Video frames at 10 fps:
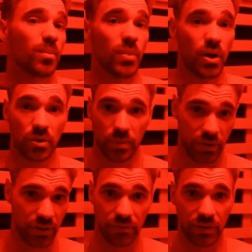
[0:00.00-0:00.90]
multiple
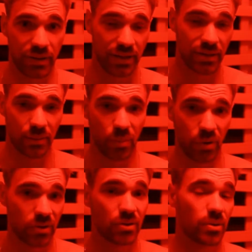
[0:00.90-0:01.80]
different testing
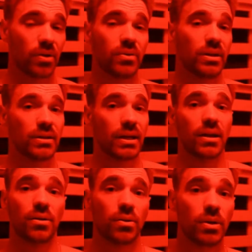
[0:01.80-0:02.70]
points throughout the
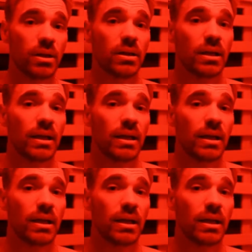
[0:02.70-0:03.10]
entire unit,